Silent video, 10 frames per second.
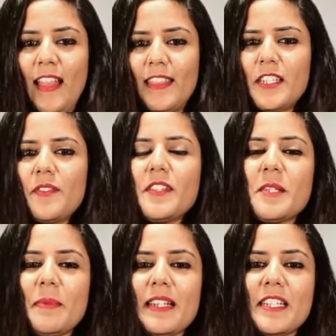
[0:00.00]
The
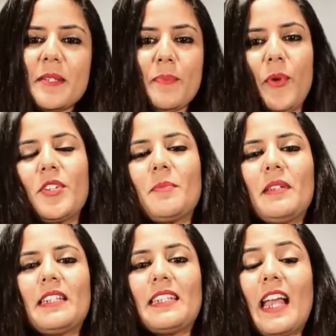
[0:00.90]
divisibility,
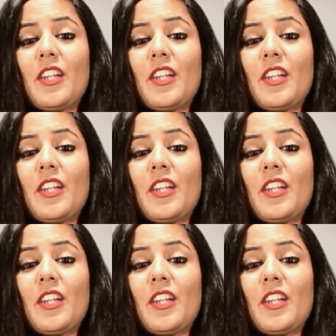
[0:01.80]
portability